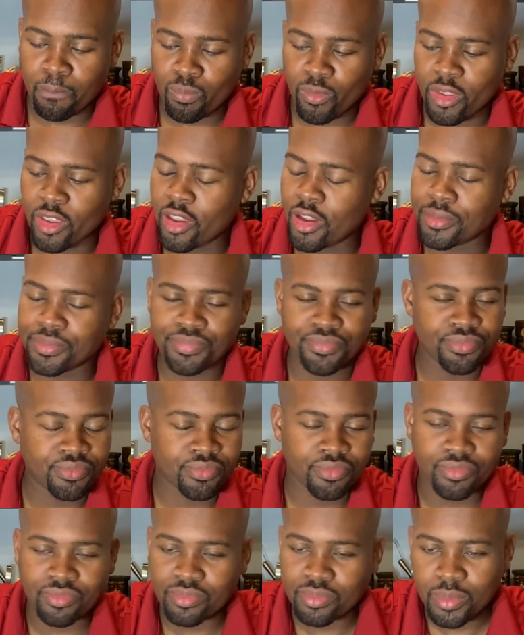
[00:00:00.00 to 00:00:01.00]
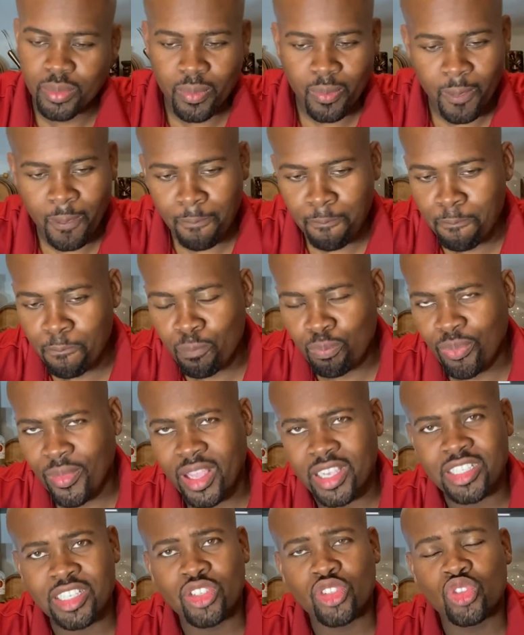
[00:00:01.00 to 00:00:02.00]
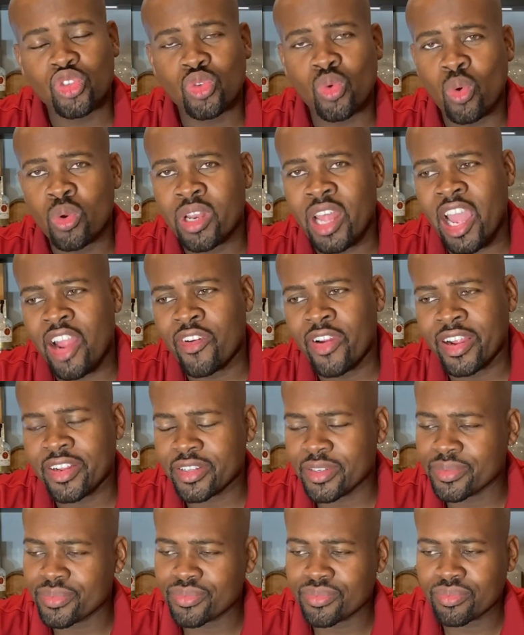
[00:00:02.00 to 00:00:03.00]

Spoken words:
Yeah, it's just so direct.